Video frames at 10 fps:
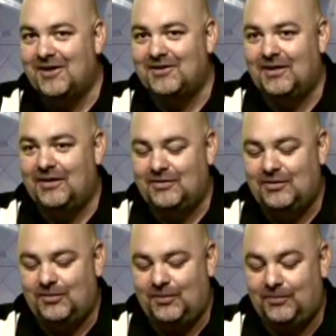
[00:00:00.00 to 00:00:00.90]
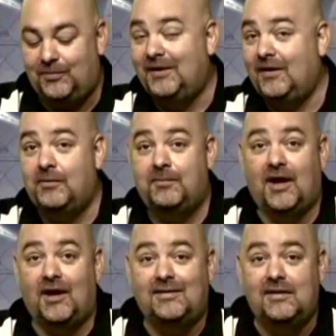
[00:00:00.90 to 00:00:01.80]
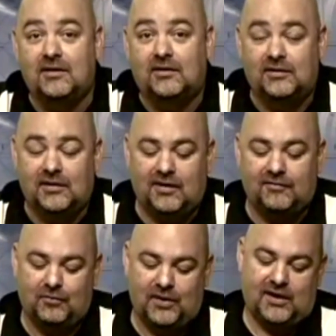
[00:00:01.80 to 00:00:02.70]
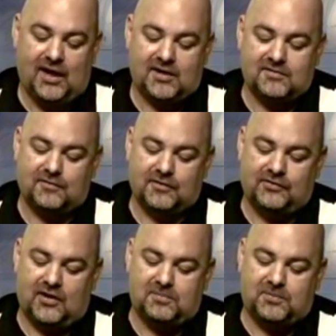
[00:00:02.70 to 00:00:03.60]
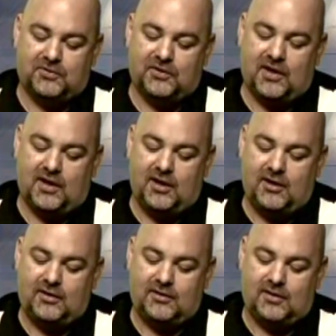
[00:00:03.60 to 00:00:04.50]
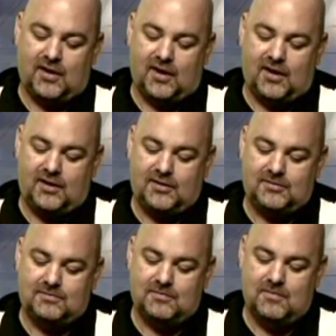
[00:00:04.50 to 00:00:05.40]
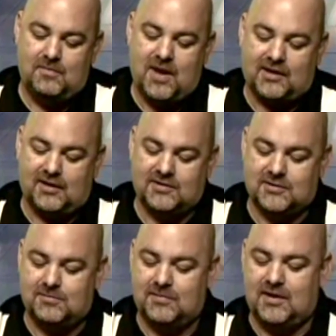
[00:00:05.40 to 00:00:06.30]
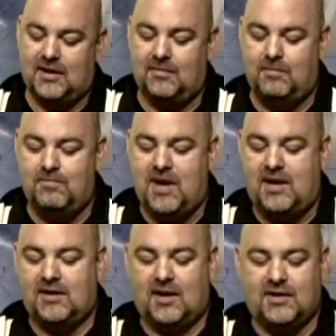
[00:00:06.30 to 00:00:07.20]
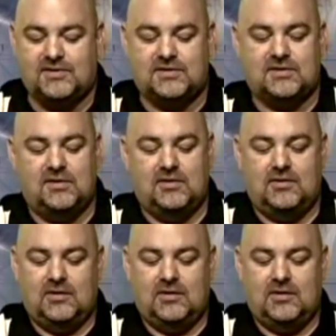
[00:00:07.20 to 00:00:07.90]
And it would be ideal if we had, for example, a mechanism that made us